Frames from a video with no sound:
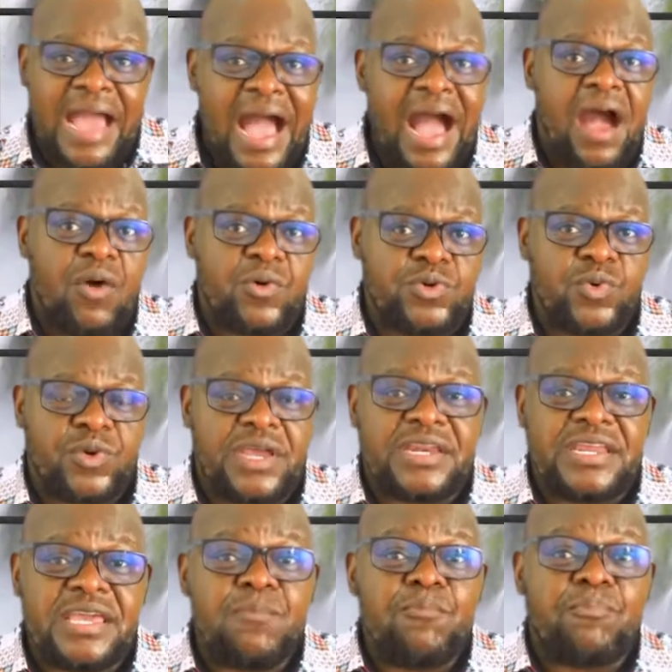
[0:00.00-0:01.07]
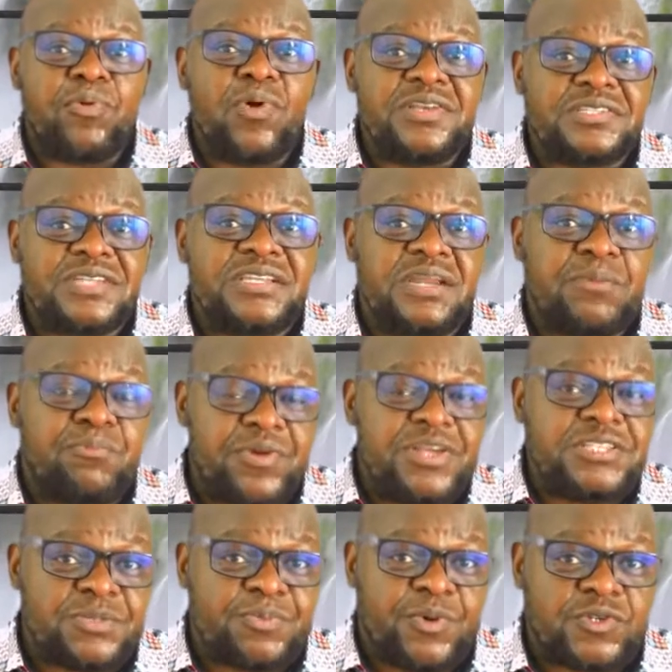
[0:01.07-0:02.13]
how you can employ certain
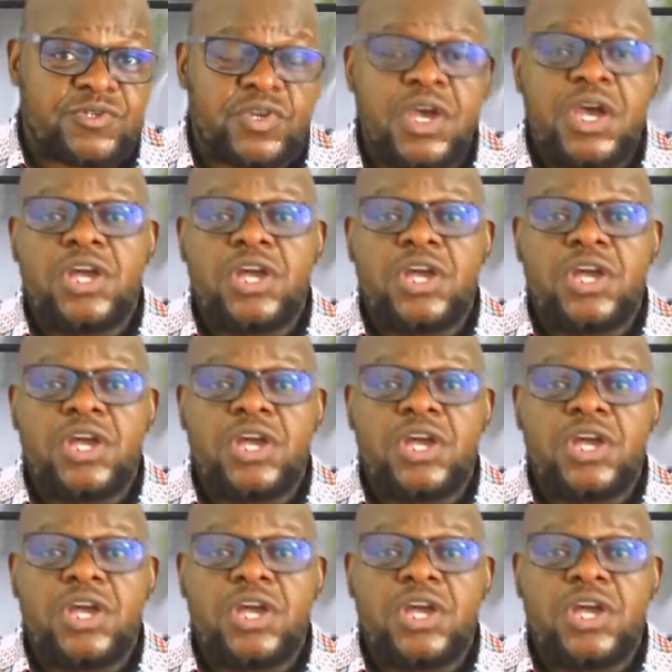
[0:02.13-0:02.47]
principles